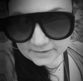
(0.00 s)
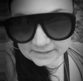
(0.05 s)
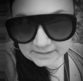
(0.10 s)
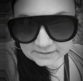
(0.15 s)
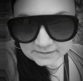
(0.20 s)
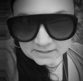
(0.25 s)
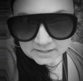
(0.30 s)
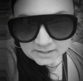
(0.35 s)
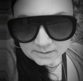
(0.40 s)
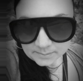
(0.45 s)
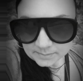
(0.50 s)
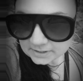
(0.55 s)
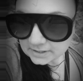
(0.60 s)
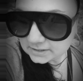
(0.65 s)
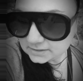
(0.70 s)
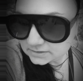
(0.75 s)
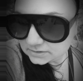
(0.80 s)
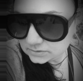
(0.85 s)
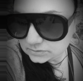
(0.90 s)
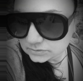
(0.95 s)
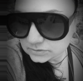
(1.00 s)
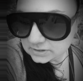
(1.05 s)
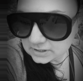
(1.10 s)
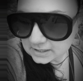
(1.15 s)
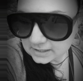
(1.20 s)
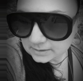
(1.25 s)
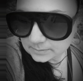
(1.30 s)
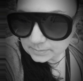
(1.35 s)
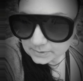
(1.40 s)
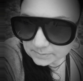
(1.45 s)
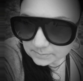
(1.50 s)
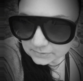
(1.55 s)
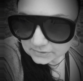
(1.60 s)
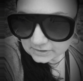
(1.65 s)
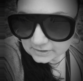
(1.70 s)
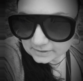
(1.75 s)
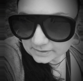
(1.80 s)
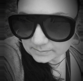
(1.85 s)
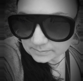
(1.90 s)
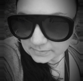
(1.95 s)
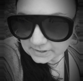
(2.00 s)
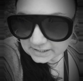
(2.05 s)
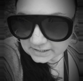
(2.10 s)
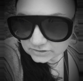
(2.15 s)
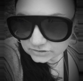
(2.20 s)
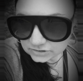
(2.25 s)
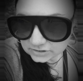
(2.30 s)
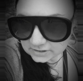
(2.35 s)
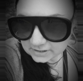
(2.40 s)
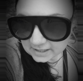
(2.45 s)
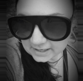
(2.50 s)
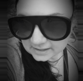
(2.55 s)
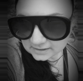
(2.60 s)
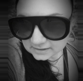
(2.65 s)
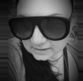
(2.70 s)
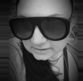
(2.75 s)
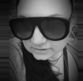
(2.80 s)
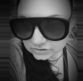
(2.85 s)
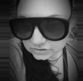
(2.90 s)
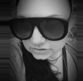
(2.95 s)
it because those kind of people are impatient. They act like